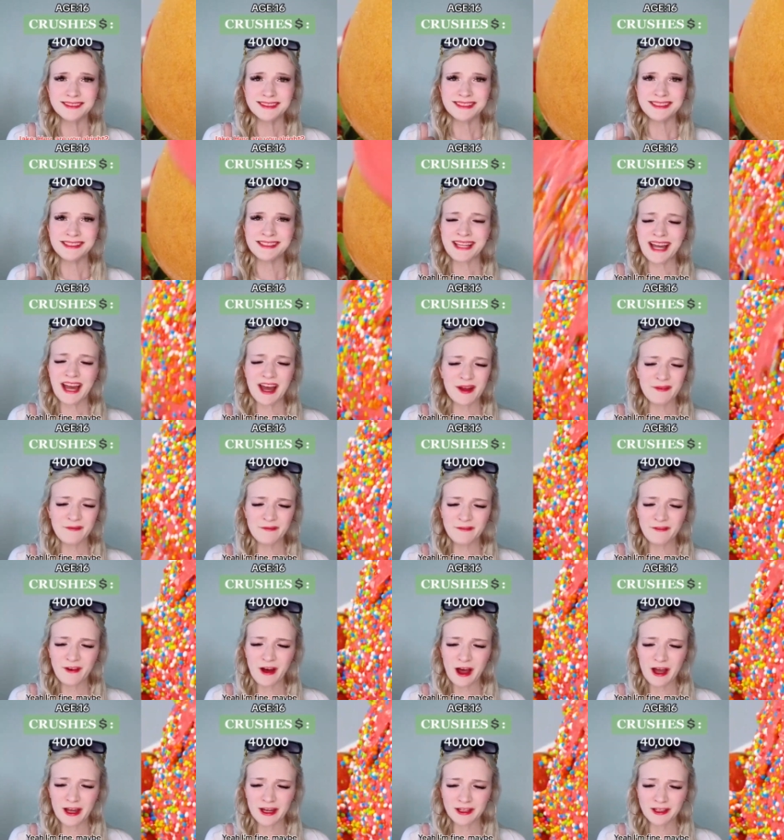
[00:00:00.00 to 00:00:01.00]
Yeah, I'm
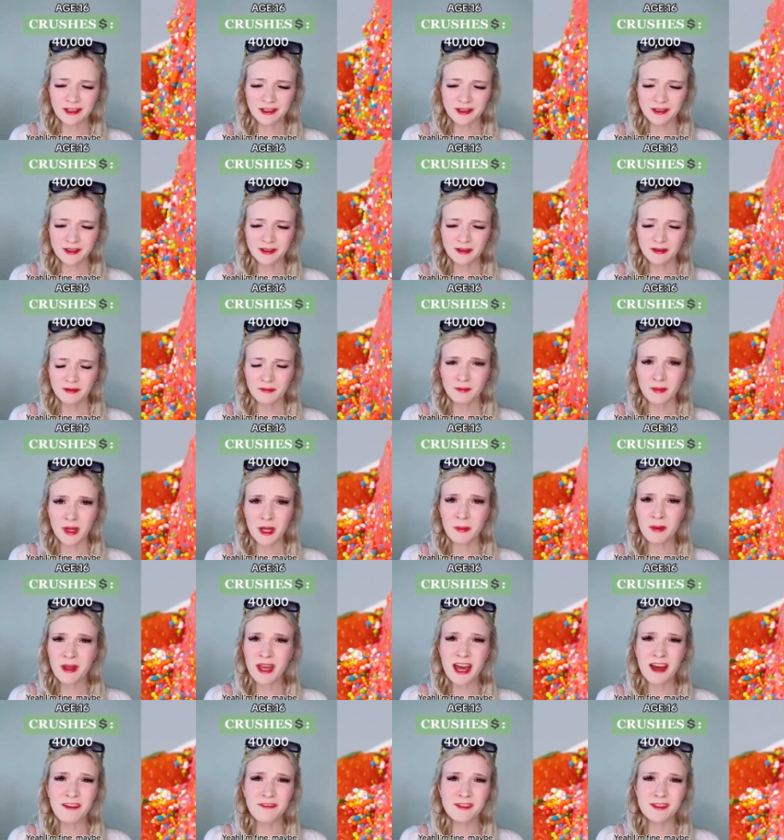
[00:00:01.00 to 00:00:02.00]
fine. Maybe
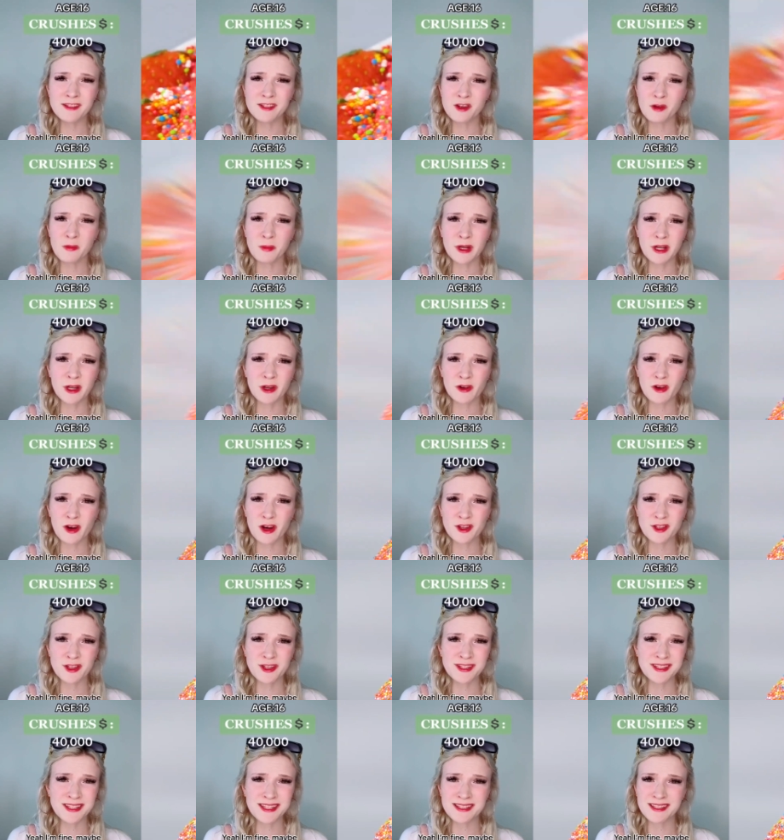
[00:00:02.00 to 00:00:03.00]
having so many
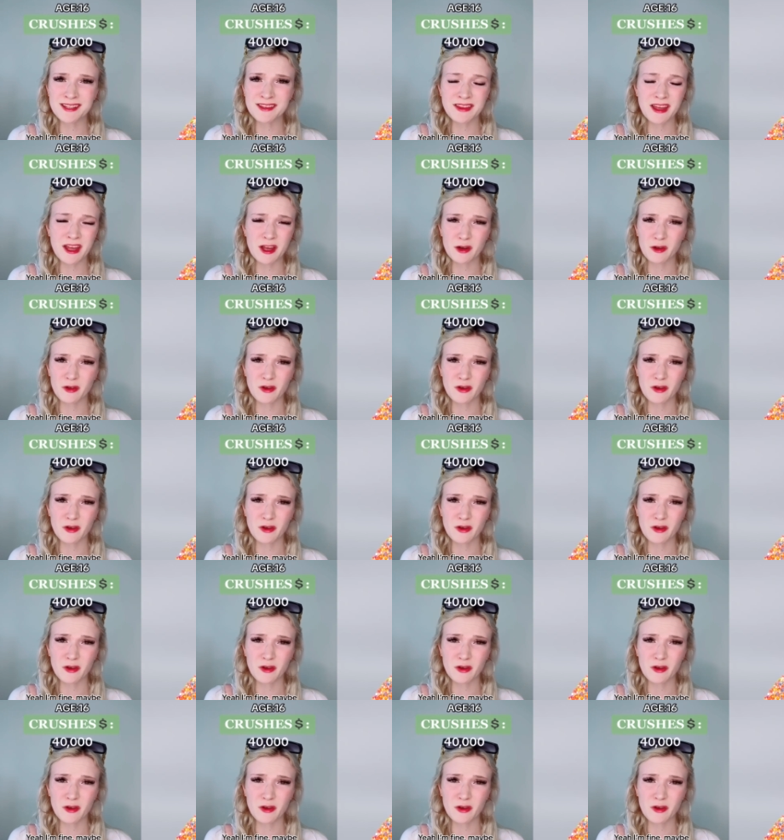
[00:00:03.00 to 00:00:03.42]
crushes isn't that